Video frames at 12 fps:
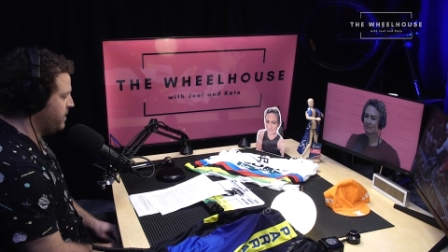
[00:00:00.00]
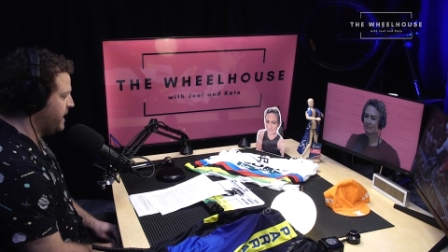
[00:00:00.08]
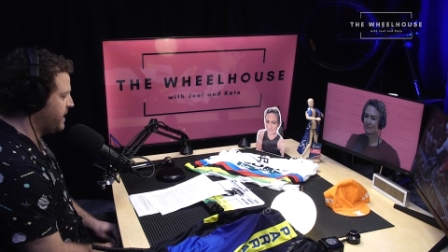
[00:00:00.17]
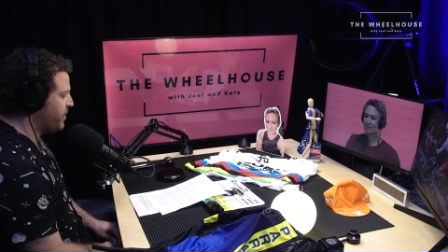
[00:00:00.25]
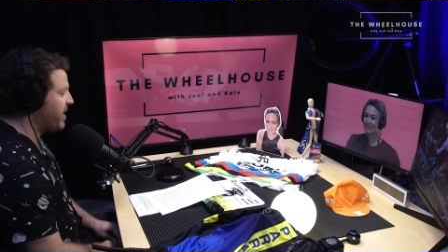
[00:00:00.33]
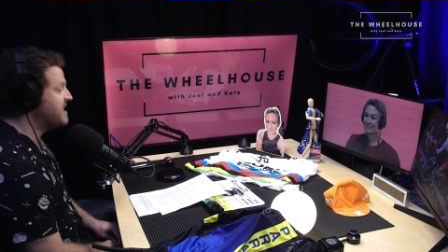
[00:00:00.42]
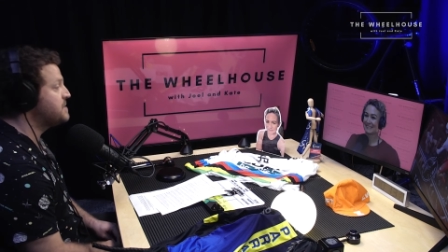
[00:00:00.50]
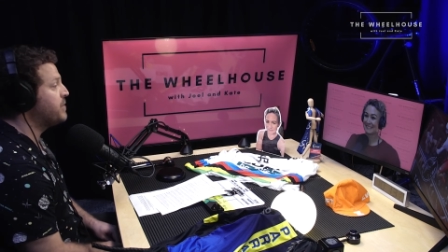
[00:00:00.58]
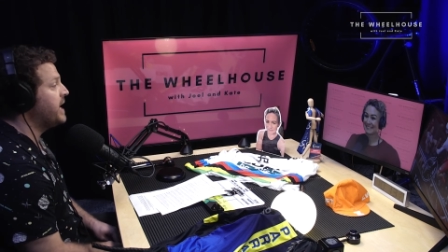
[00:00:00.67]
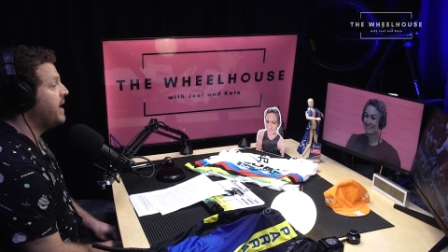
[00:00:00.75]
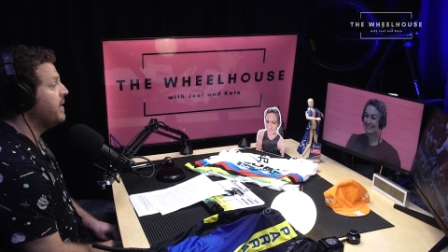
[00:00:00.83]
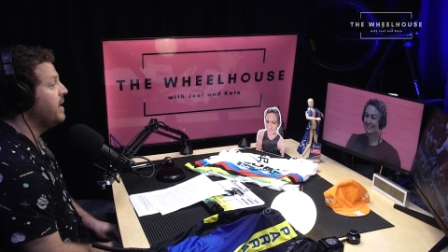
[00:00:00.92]
Uh, Grace
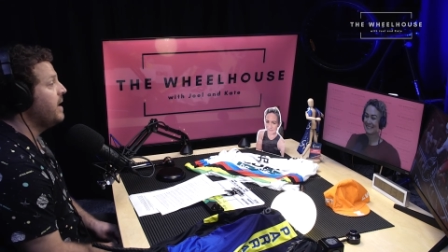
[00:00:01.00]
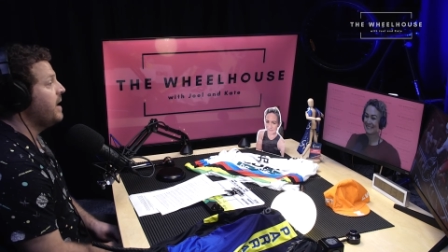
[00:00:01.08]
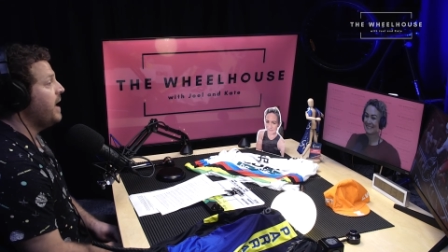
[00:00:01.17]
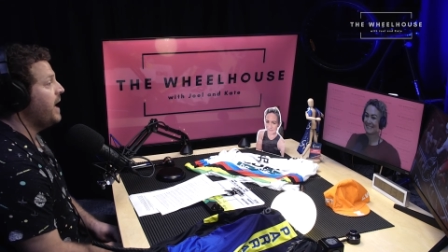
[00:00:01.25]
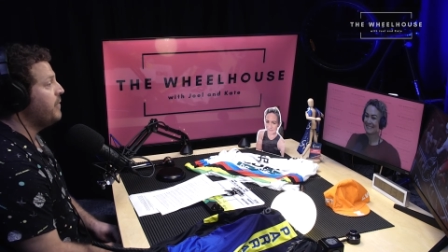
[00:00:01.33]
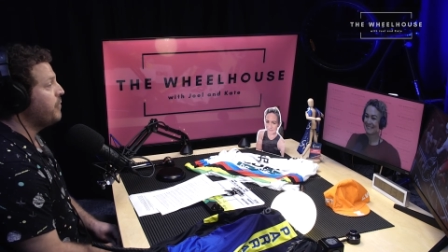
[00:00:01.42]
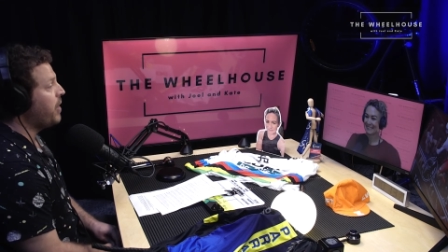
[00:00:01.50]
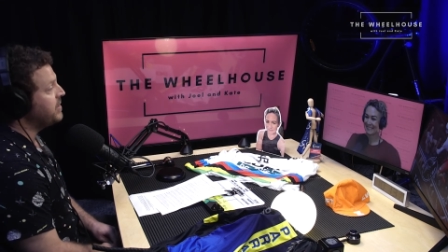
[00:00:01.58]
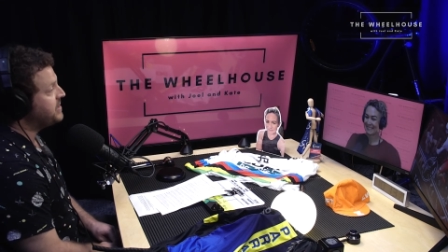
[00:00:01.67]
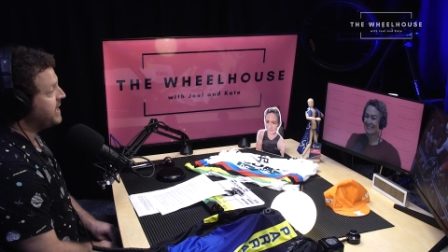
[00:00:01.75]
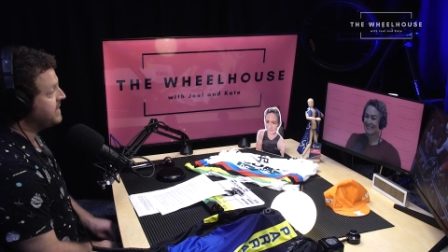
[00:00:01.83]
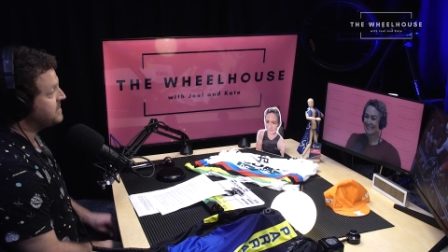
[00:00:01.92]
Brown and Rohan
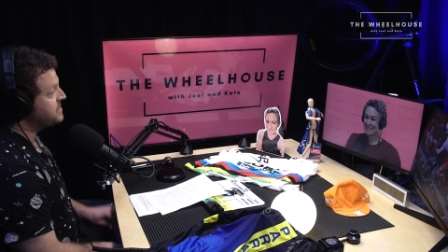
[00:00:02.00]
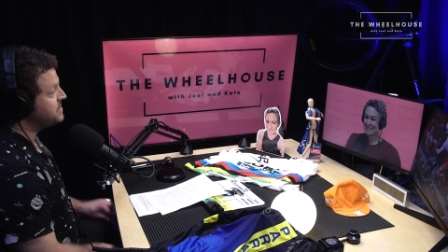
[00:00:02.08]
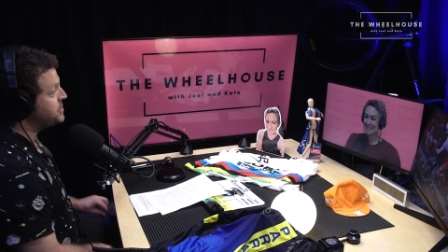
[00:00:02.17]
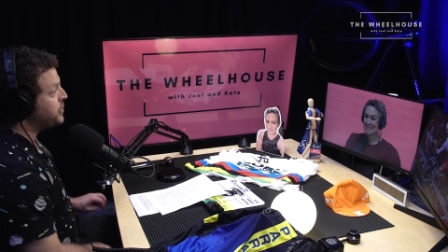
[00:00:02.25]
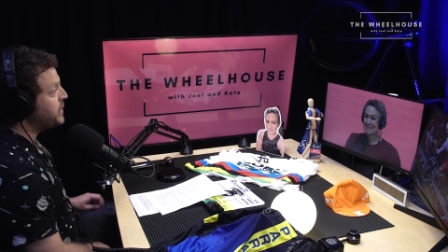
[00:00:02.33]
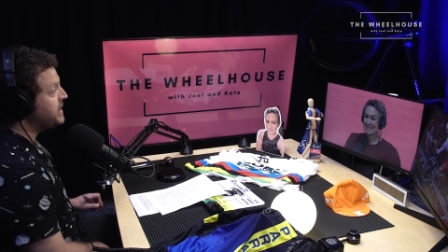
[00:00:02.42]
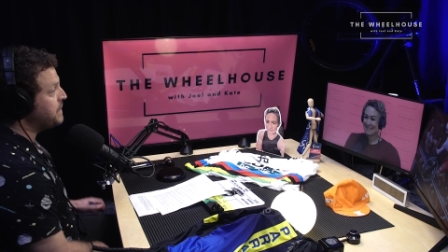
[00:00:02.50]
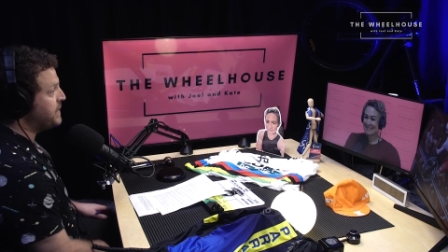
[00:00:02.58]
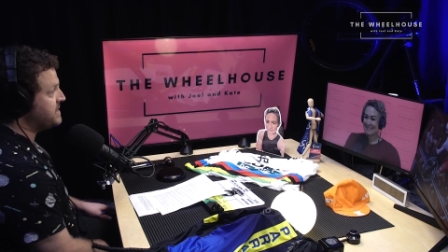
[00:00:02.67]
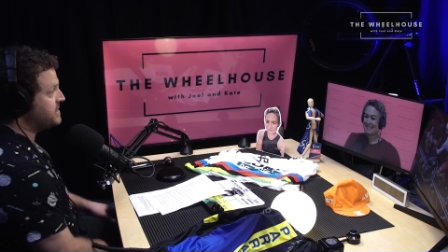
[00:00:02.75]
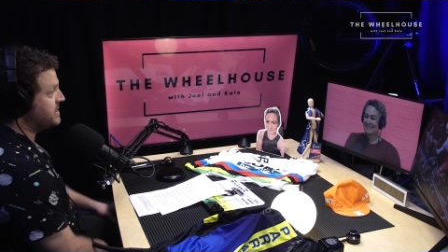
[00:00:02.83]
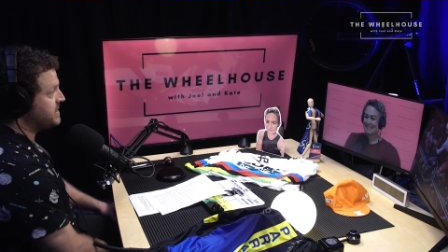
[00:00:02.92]
Dennis doing the
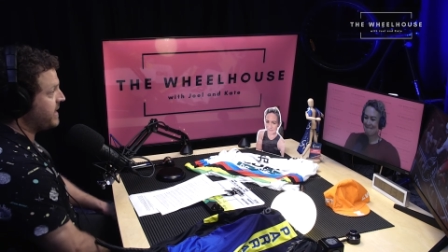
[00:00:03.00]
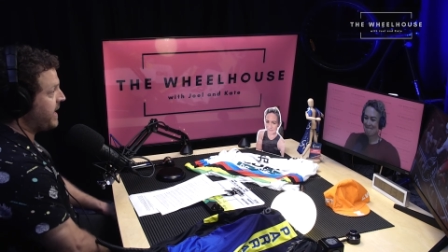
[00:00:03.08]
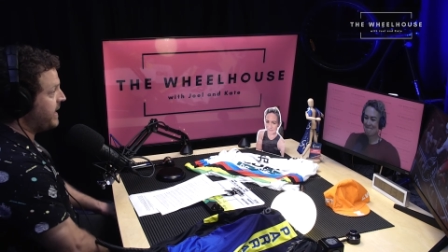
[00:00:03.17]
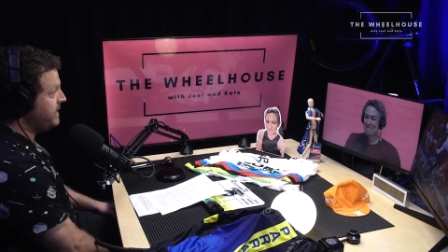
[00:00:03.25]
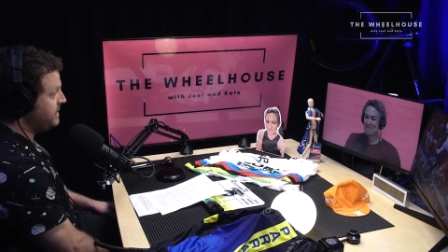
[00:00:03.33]
business, Kate.